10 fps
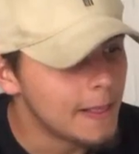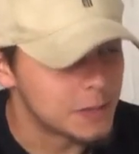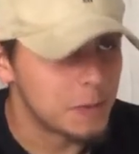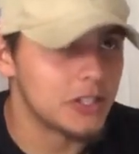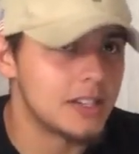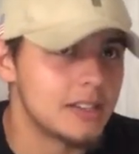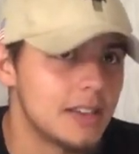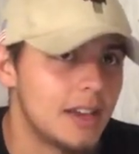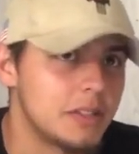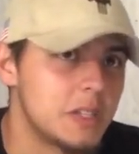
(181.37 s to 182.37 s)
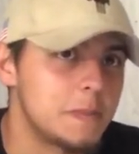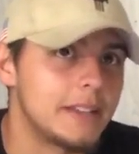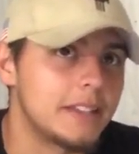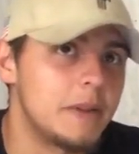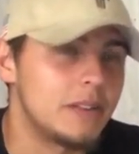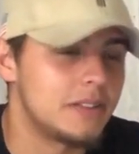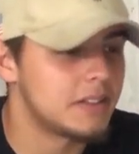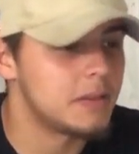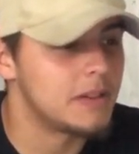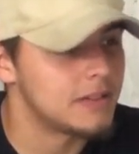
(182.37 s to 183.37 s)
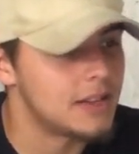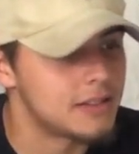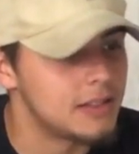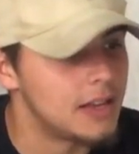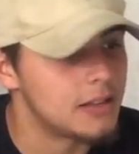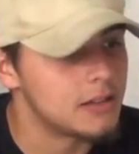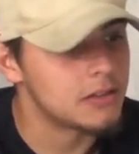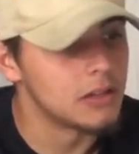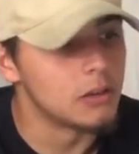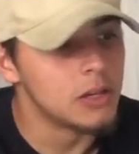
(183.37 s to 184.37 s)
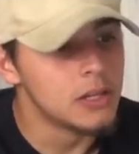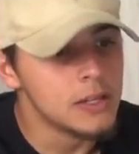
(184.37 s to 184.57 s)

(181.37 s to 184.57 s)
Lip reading: especially because I was expecting about 60 pounds less than that. So